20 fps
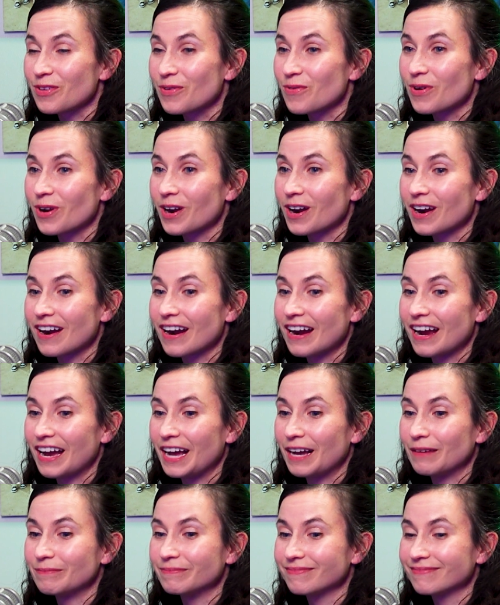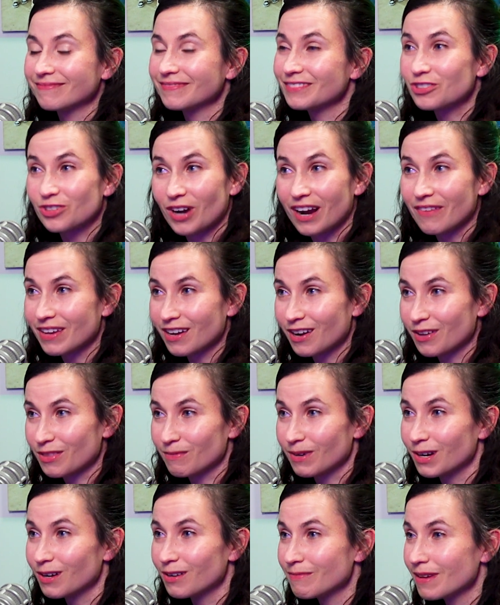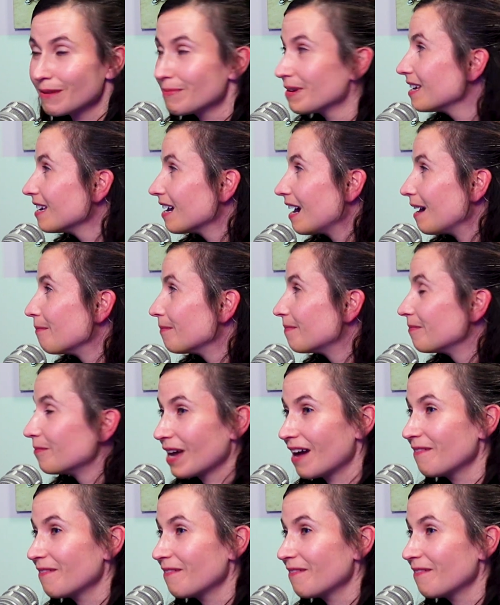your driving on the road, maybe. We